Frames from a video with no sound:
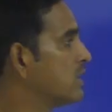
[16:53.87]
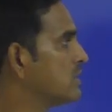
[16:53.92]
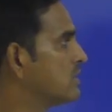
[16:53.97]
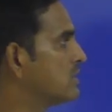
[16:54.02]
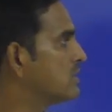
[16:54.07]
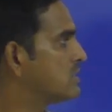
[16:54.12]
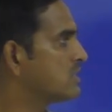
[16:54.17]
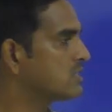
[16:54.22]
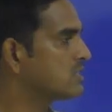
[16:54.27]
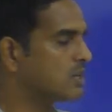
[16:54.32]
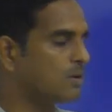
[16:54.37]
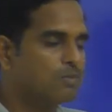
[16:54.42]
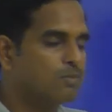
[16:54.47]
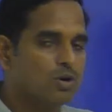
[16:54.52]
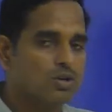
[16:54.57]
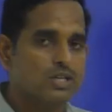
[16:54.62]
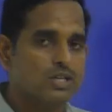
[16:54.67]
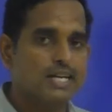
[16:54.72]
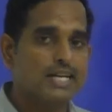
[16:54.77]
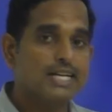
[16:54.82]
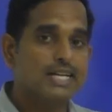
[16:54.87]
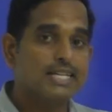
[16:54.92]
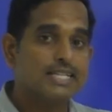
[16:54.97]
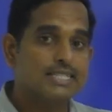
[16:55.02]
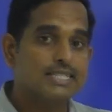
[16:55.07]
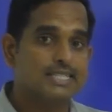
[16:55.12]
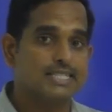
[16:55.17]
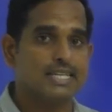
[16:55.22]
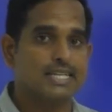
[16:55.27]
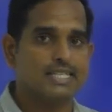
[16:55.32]
This is about
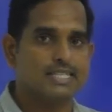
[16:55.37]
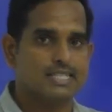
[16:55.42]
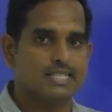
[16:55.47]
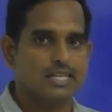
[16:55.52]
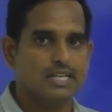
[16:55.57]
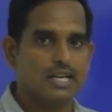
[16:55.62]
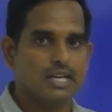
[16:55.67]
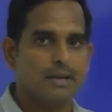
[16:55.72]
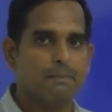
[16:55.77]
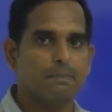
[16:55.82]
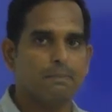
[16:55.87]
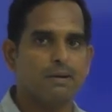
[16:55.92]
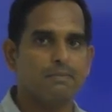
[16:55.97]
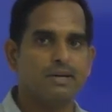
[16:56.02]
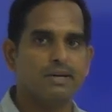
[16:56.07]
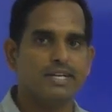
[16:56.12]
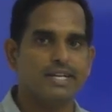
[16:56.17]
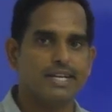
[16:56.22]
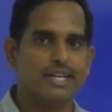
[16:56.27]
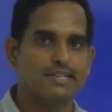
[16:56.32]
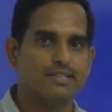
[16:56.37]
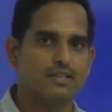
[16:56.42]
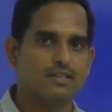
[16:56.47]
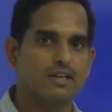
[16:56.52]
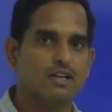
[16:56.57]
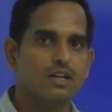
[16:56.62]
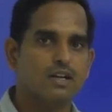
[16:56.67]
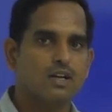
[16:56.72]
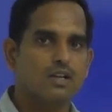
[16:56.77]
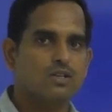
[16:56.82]
searching implementation.
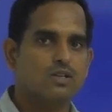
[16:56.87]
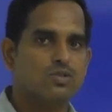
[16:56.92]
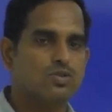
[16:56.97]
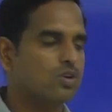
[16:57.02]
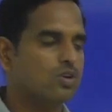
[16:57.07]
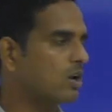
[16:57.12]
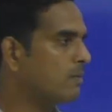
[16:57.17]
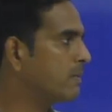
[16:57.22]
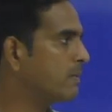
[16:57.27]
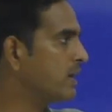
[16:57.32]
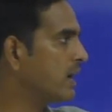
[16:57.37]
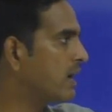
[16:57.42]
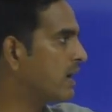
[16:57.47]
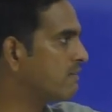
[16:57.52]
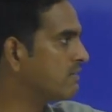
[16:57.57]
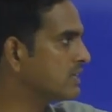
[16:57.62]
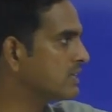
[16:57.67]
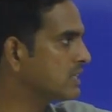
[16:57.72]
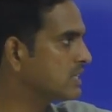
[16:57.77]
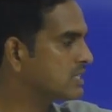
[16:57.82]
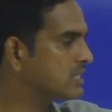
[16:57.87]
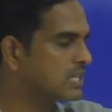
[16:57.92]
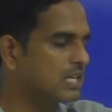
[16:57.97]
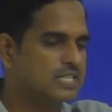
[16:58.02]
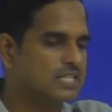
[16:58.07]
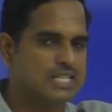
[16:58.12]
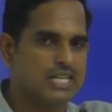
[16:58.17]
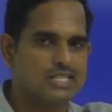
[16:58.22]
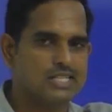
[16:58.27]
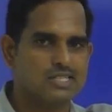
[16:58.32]
So we'll be having this
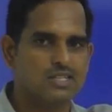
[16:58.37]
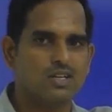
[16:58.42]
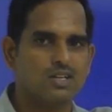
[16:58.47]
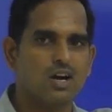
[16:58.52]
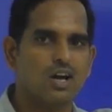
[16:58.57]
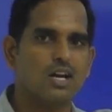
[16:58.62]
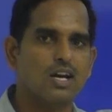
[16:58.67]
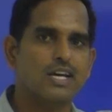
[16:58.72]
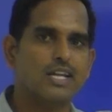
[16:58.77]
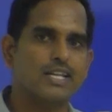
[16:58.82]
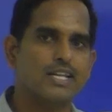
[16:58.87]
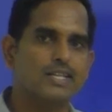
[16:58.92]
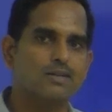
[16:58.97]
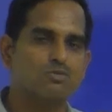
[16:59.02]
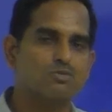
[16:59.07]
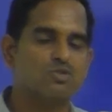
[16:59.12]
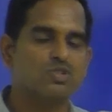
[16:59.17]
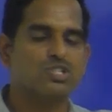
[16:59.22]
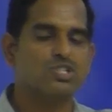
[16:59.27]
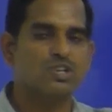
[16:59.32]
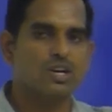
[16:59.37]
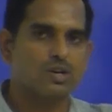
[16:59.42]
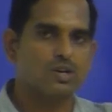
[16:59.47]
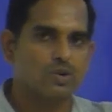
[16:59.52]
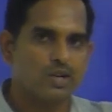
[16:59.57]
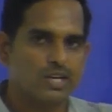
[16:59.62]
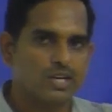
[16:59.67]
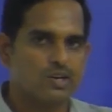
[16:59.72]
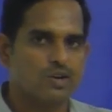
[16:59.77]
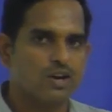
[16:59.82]
searching algorithms which you are
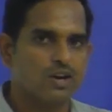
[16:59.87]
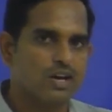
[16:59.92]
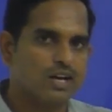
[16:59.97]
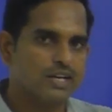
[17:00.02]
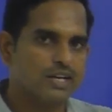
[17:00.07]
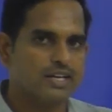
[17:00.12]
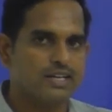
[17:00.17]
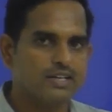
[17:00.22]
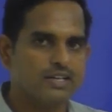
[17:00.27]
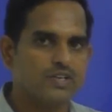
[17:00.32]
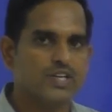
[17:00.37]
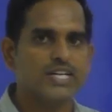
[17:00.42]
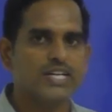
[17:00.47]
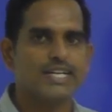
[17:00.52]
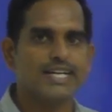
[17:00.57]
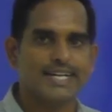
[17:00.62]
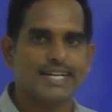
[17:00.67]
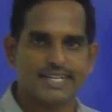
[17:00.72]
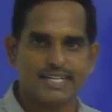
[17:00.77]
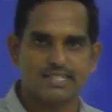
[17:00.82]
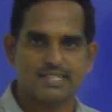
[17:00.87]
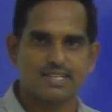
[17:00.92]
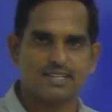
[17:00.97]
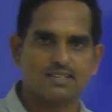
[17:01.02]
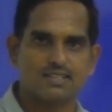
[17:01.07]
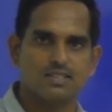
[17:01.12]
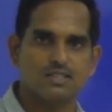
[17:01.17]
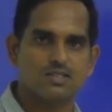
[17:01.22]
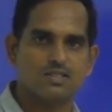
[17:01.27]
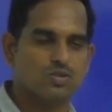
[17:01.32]
going to learn in your data
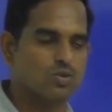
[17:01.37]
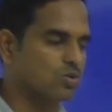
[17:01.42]
structures